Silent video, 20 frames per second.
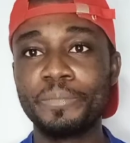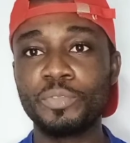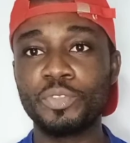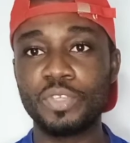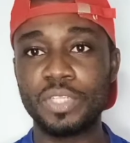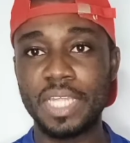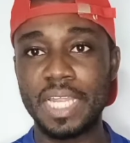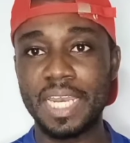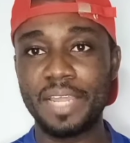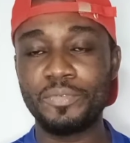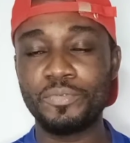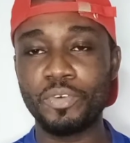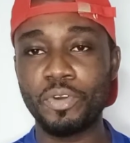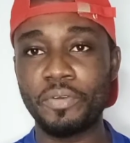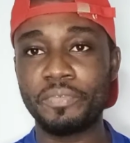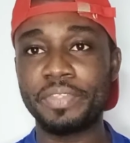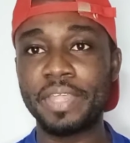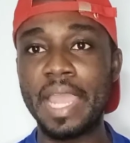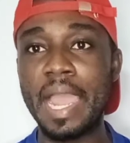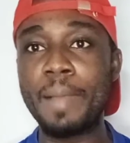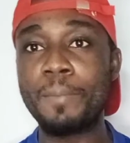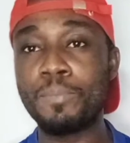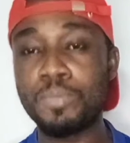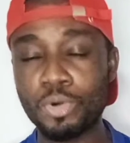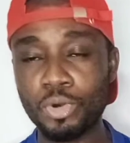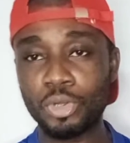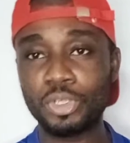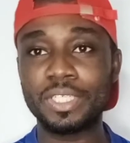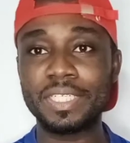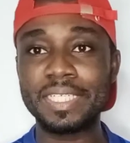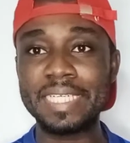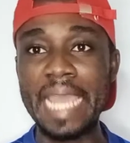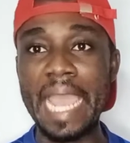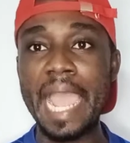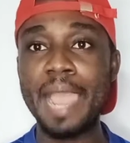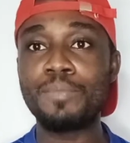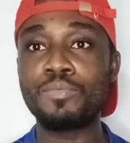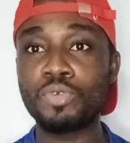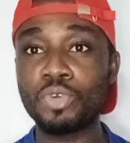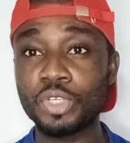to the level of the abroad, the
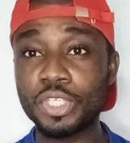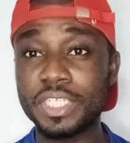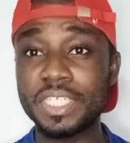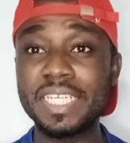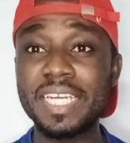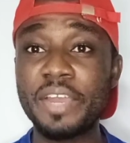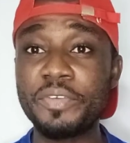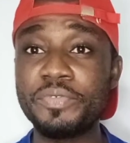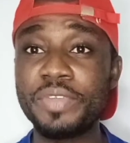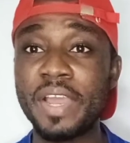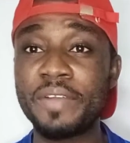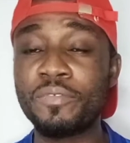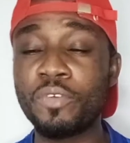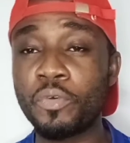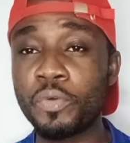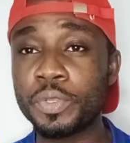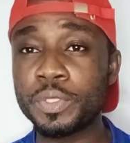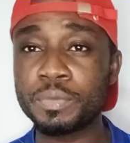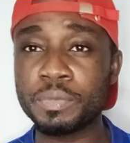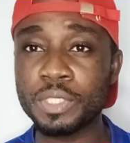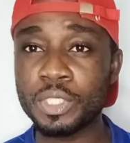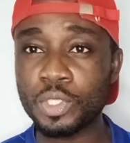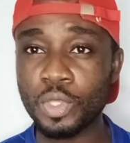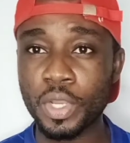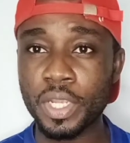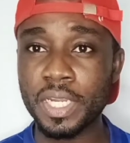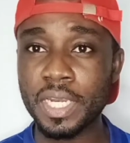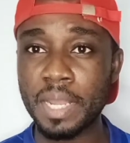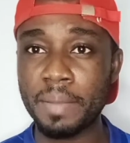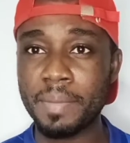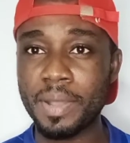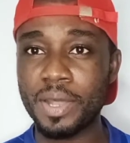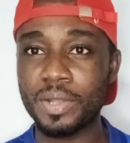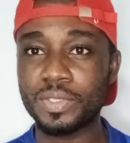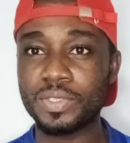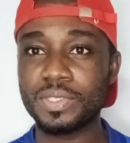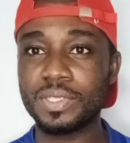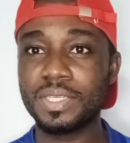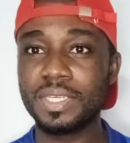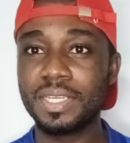abroad that we have always been talking
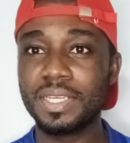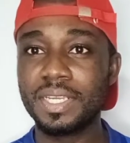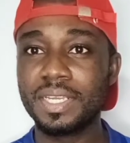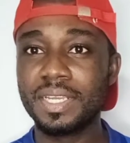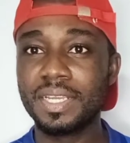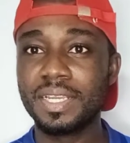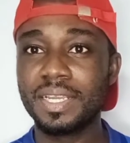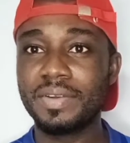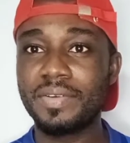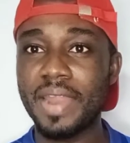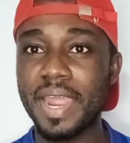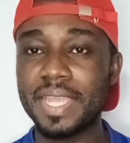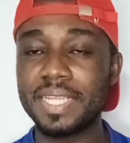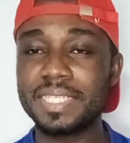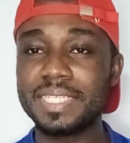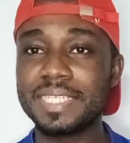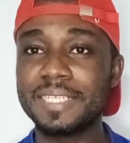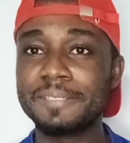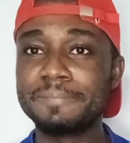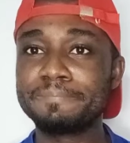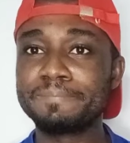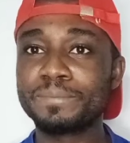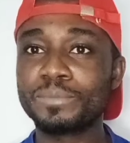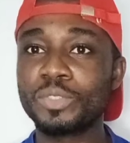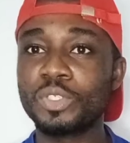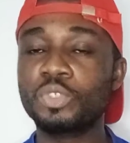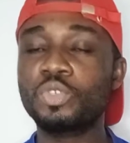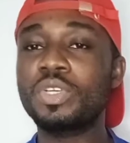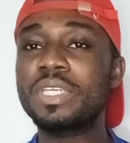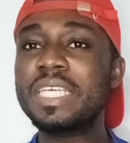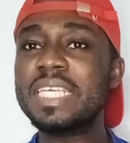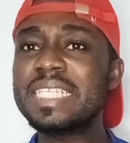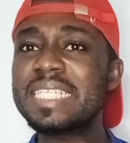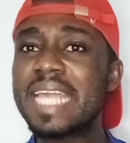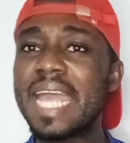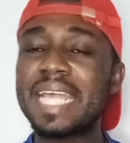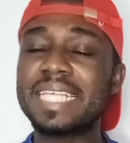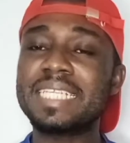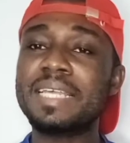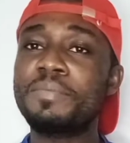about, right? So these
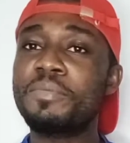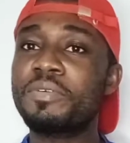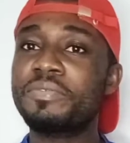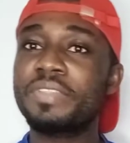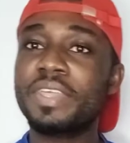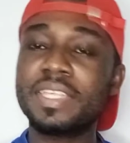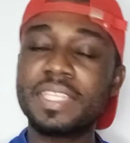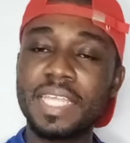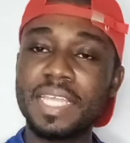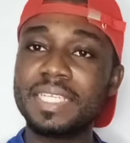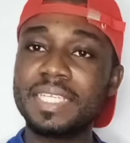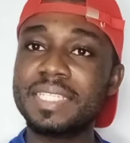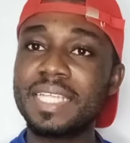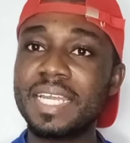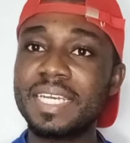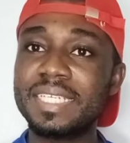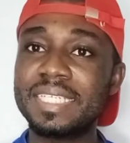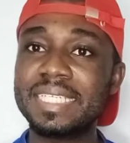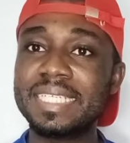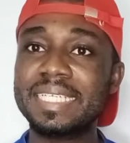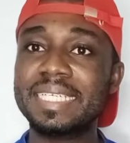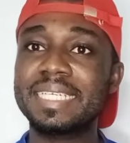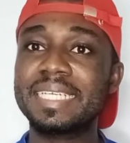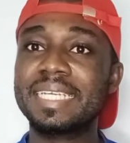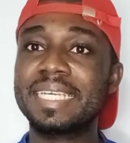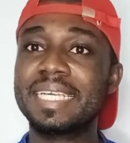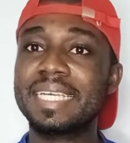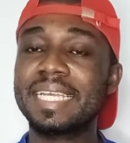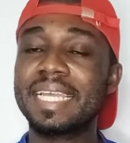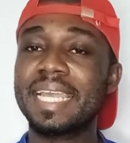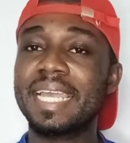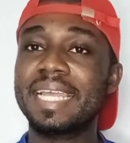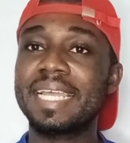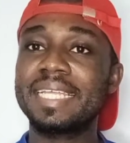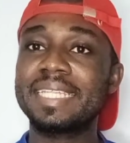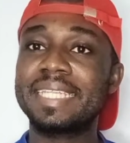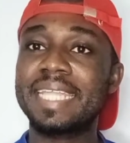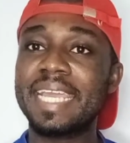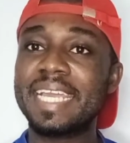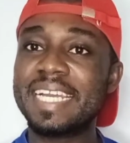are some of the things that
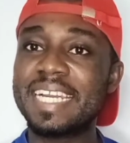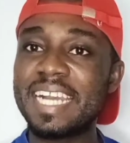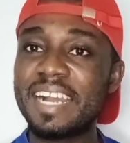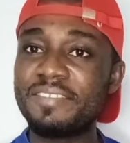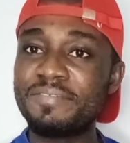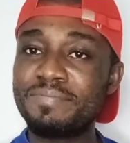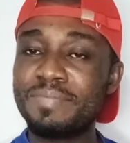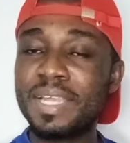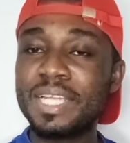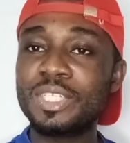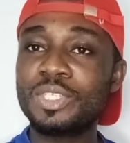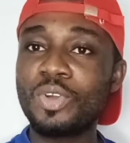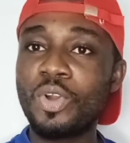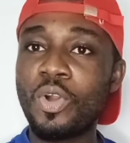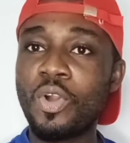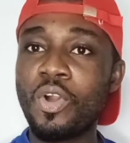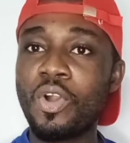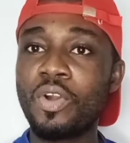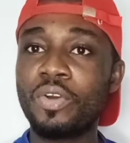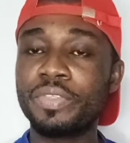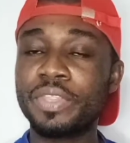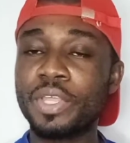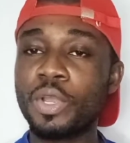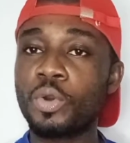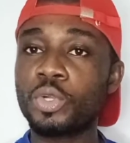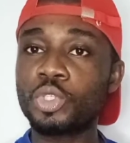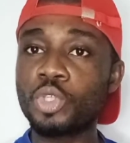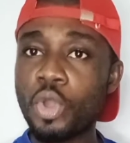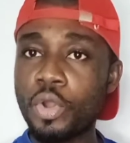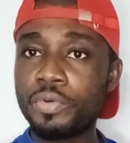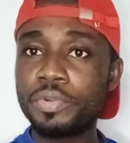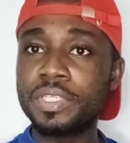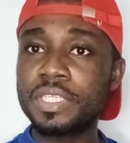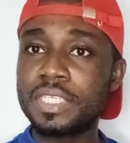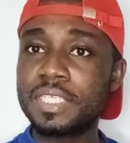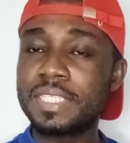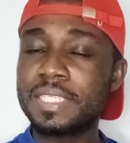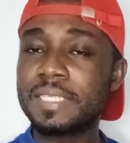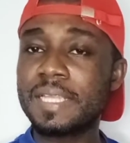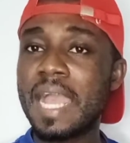the government or the
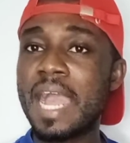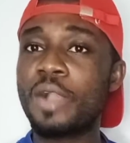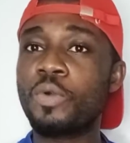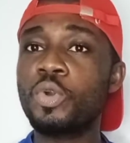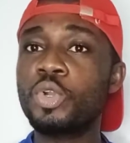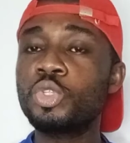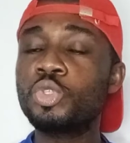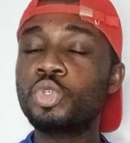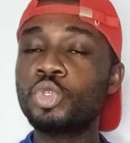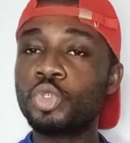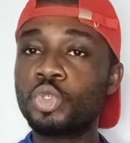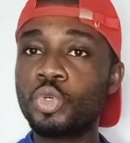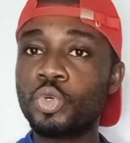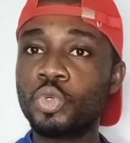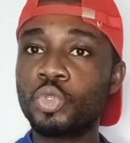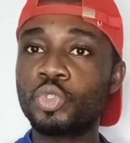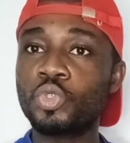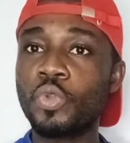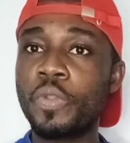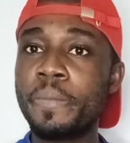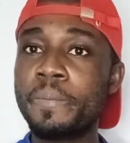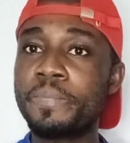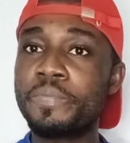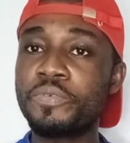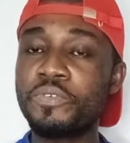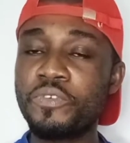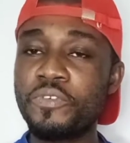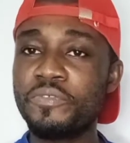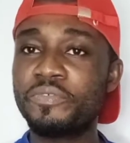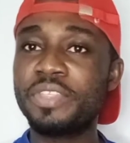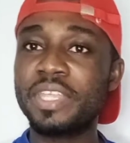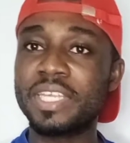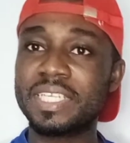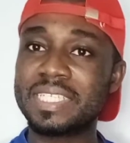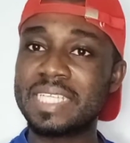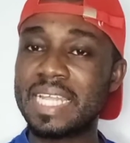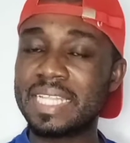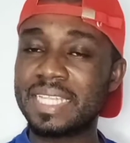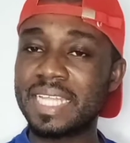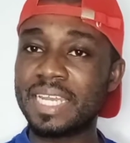authorities are going to do to improve the
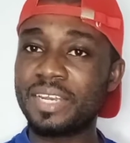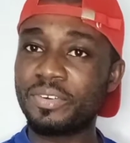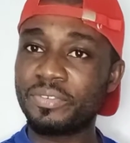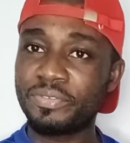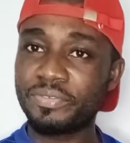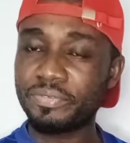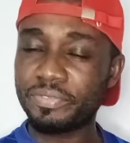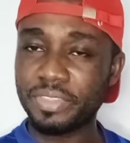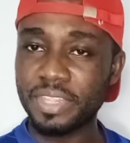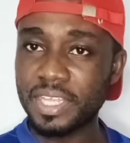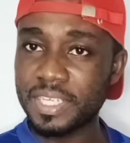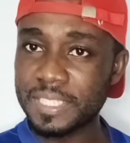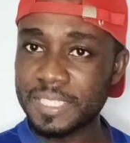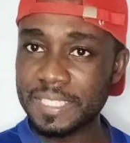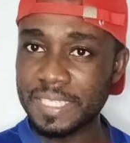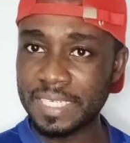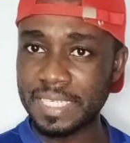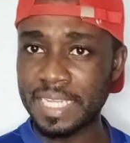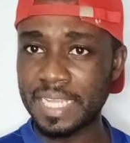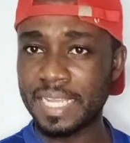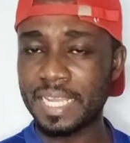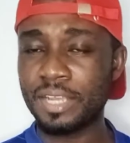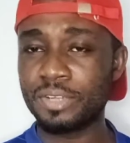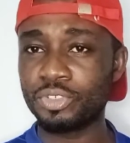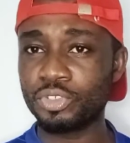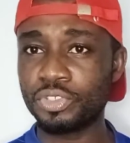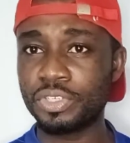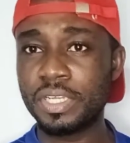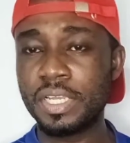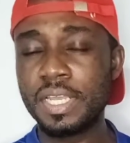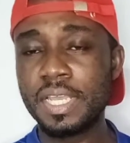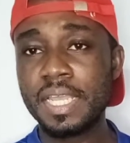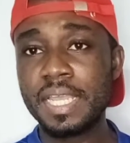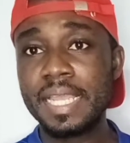standard of things in the country.